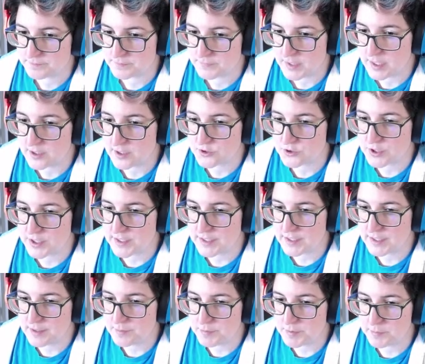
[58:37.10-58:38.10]
And I'll try and
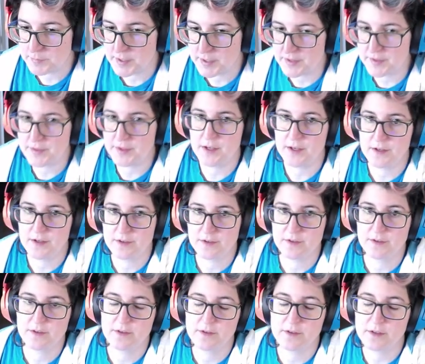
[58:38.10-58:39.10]
keep it pithy,
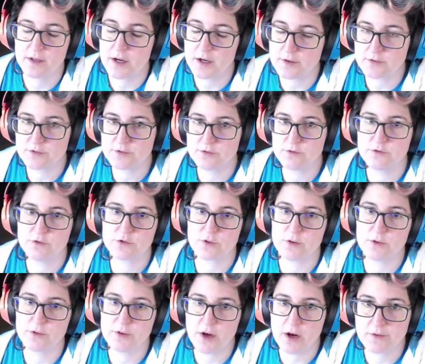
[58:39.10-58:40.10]
not
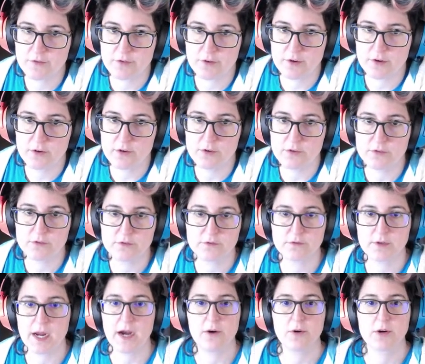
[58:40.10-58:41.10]
drone on for a whole
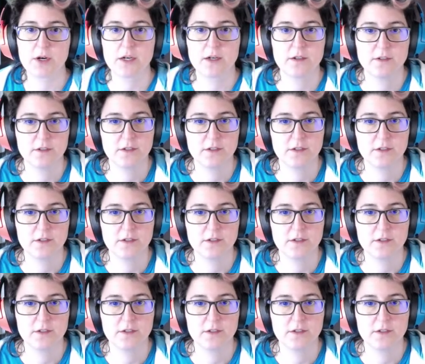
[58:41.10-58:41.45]
hour.